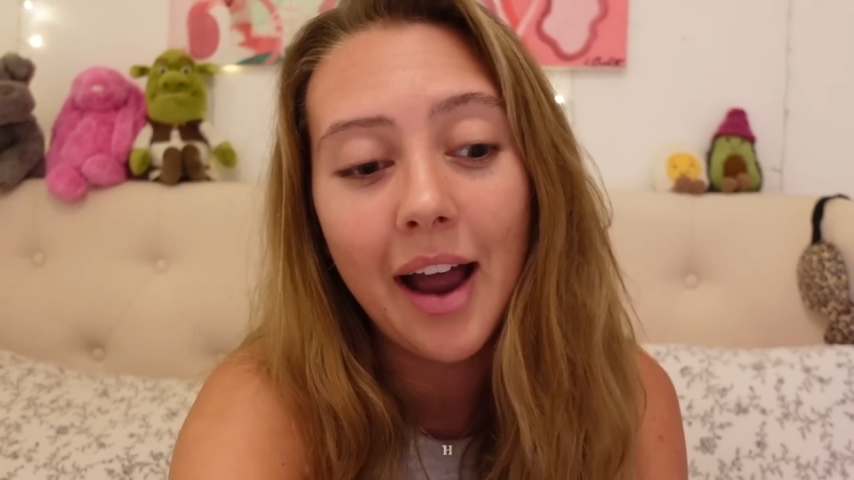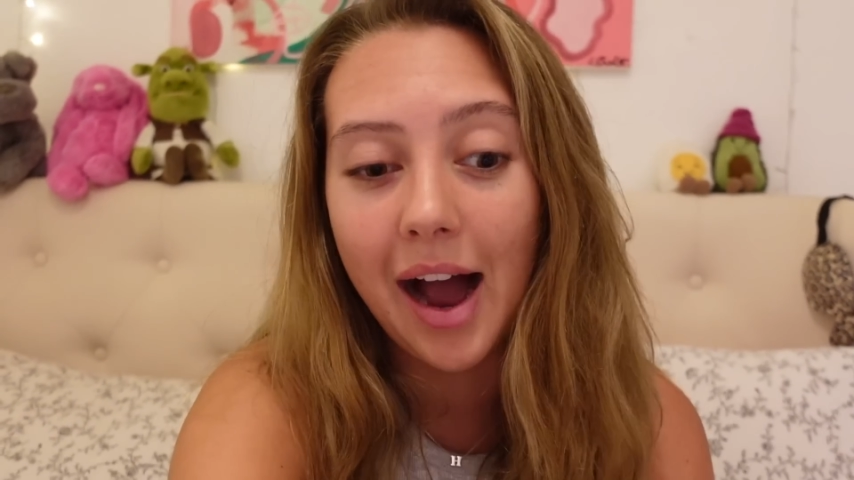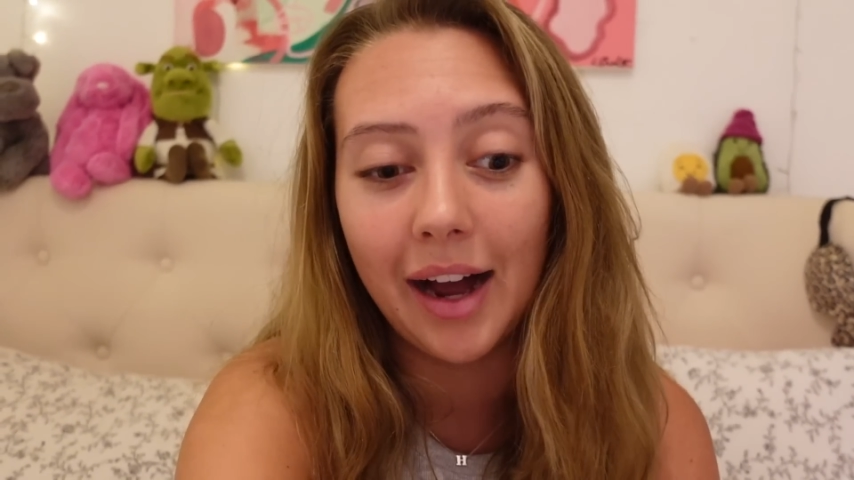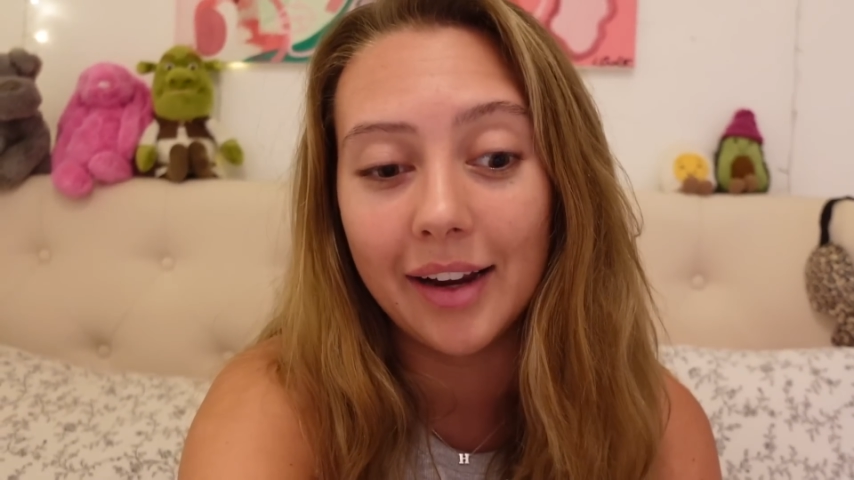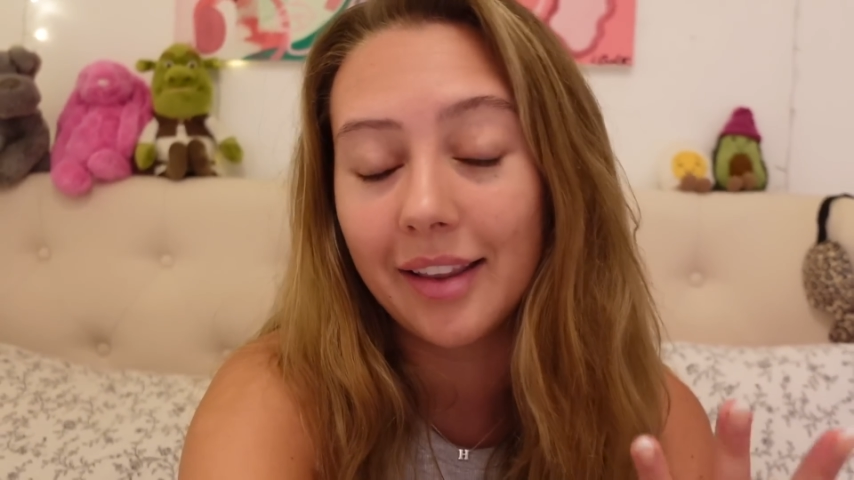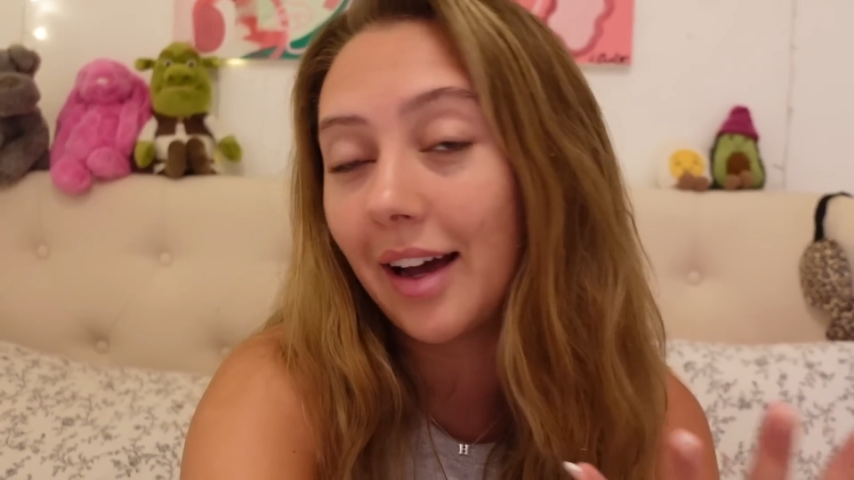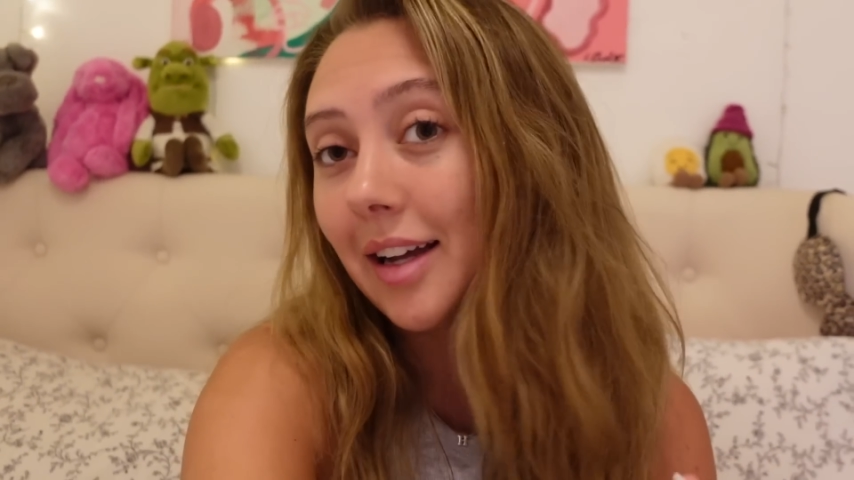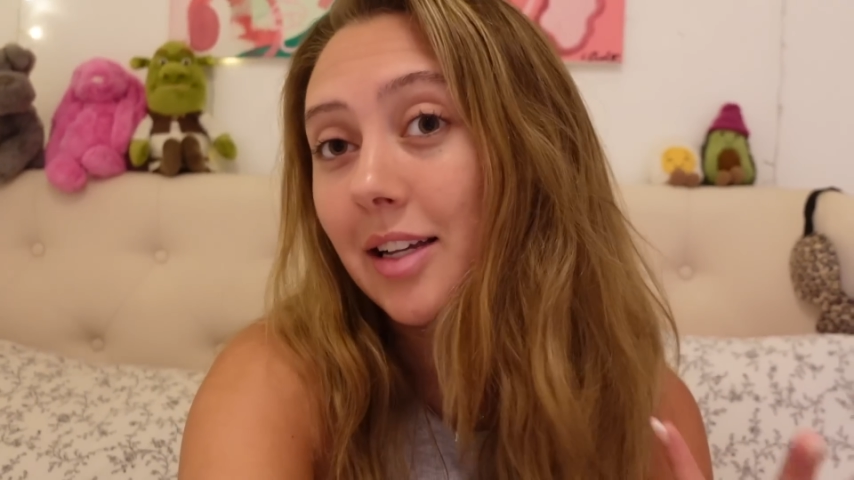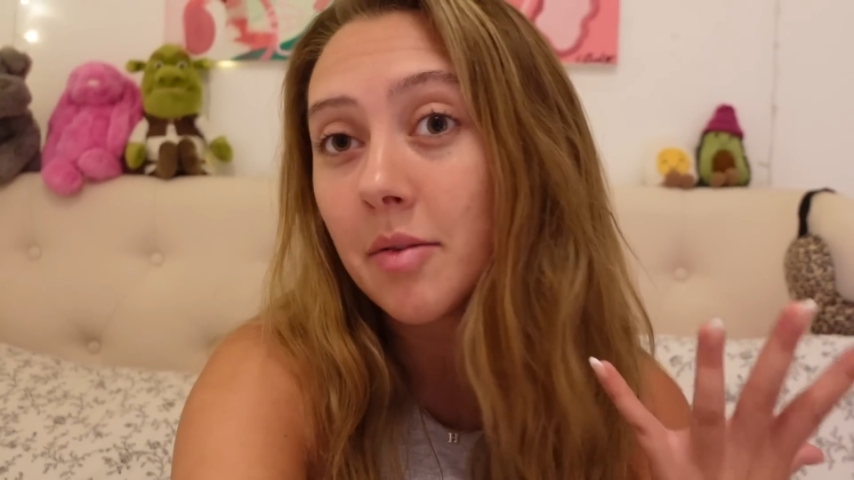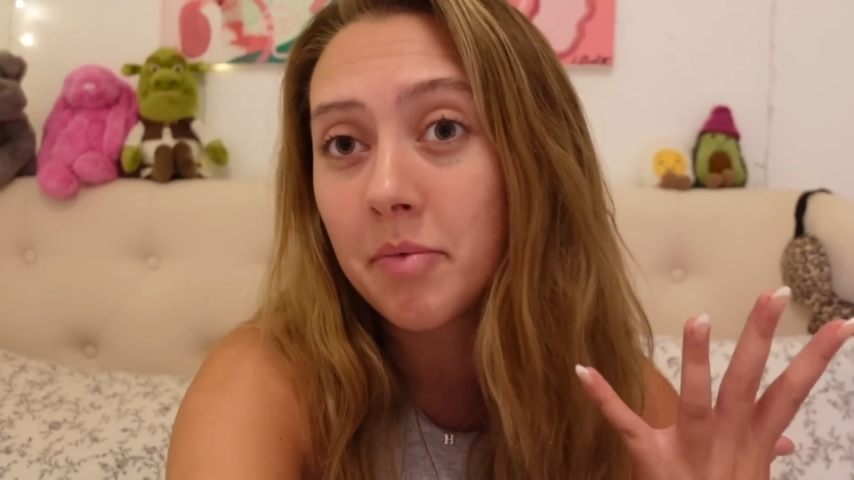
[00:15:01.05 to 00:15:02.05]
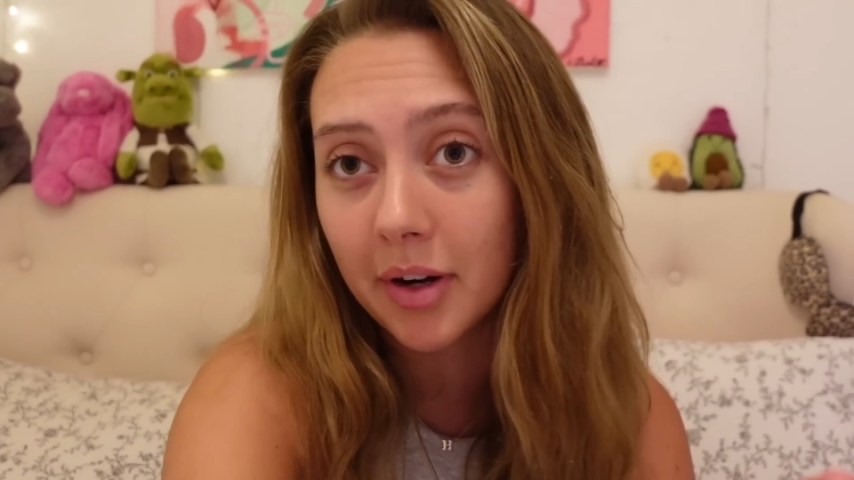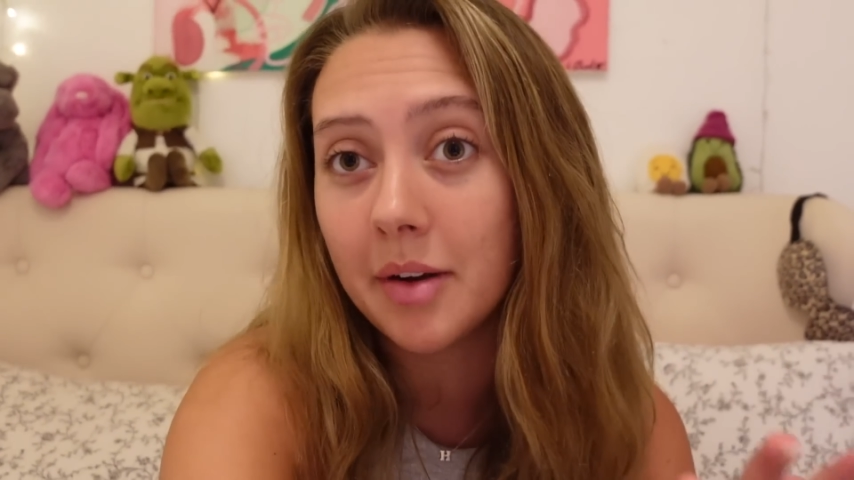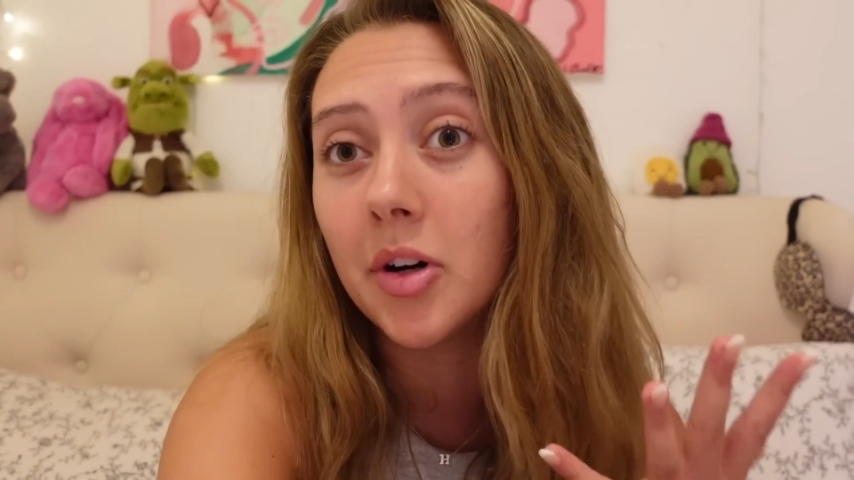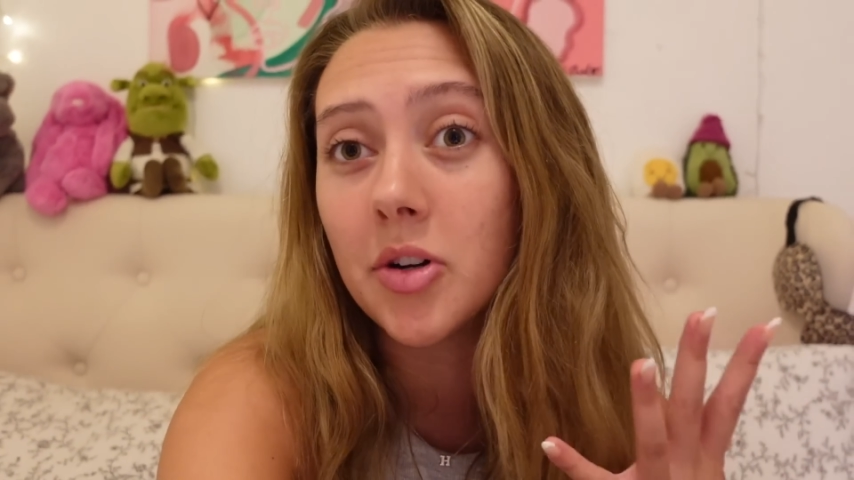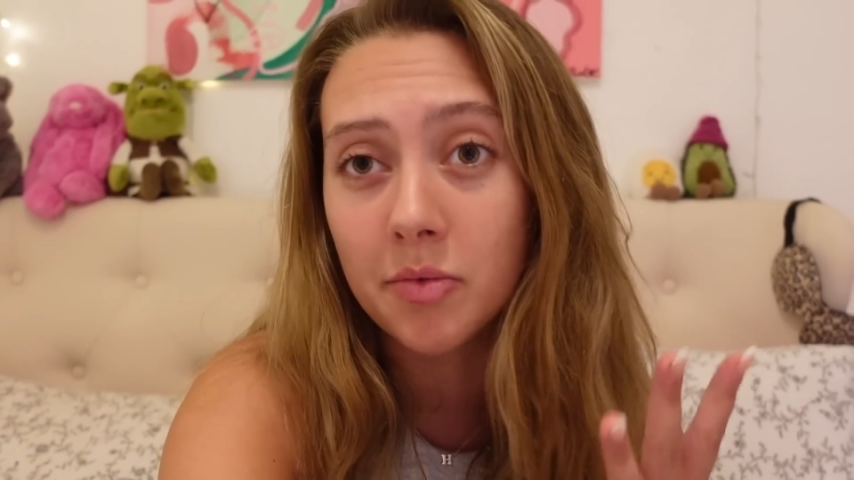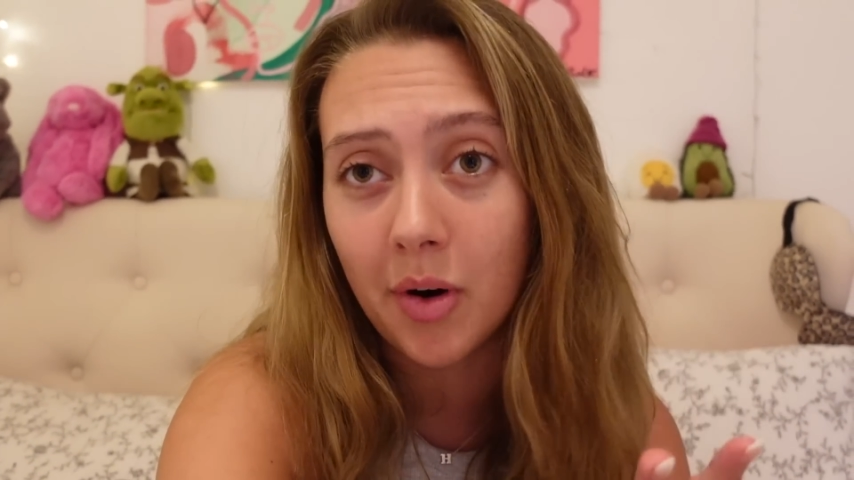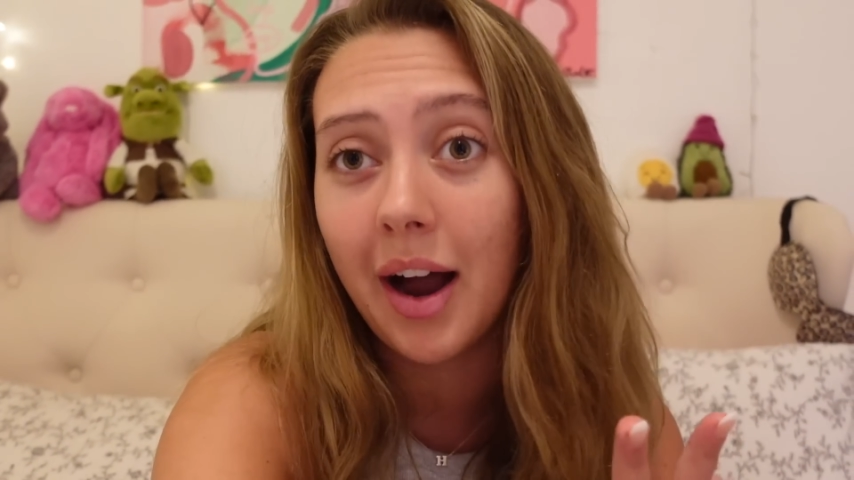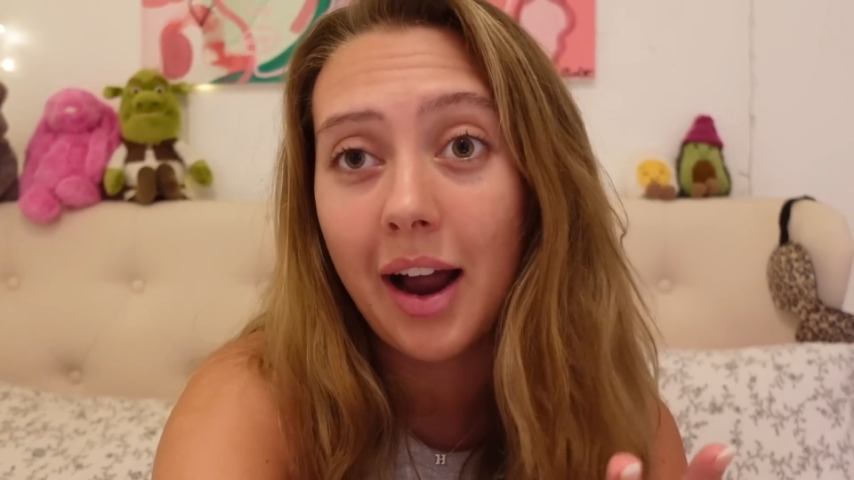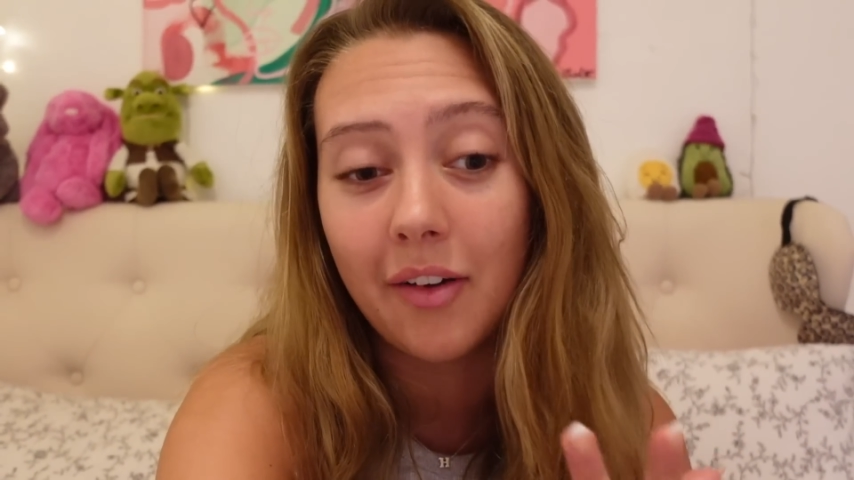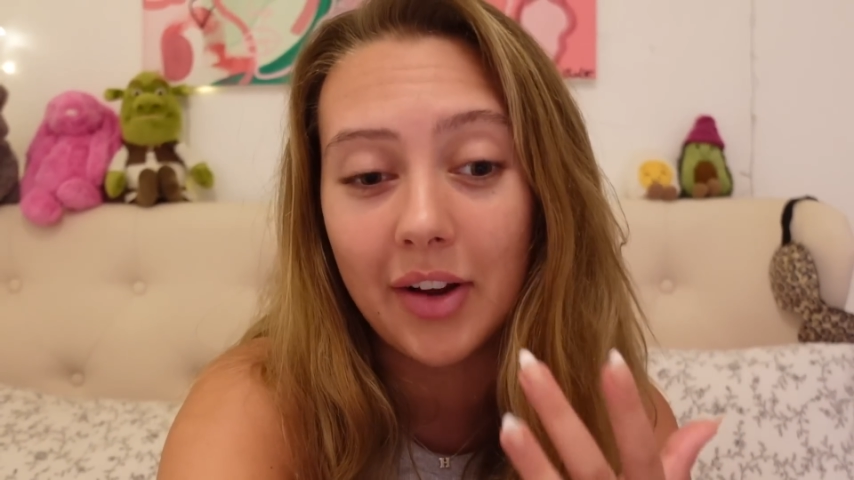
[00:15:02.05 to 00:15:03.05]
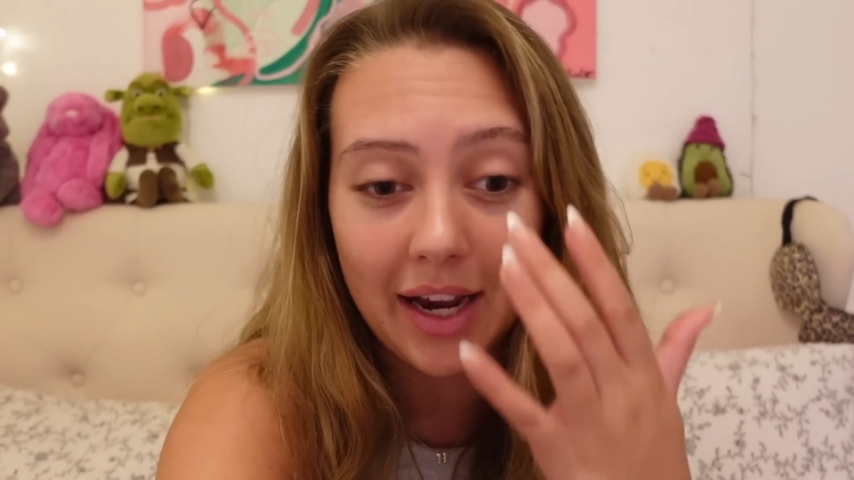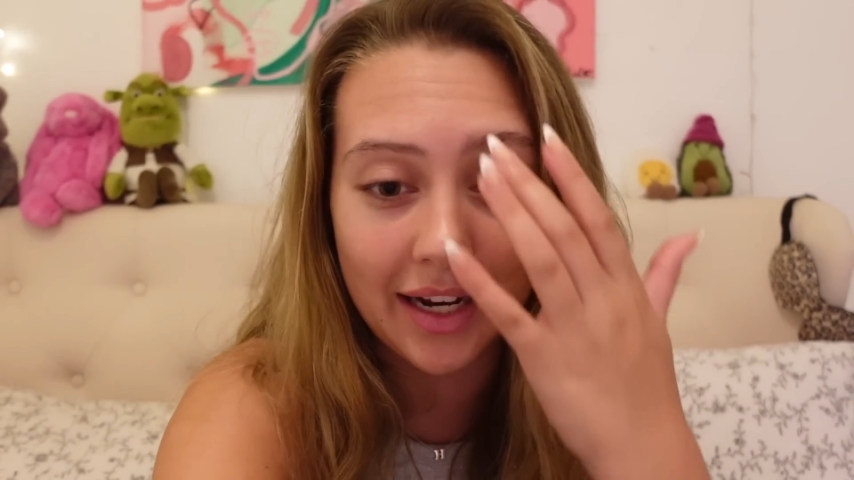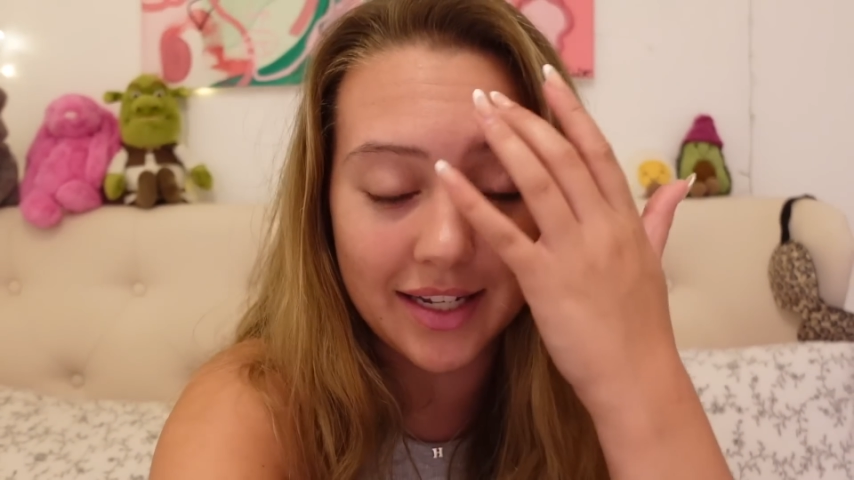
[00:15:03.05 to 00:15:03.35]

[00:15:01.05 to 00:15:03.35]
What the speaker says: and that is pretty much what I have ate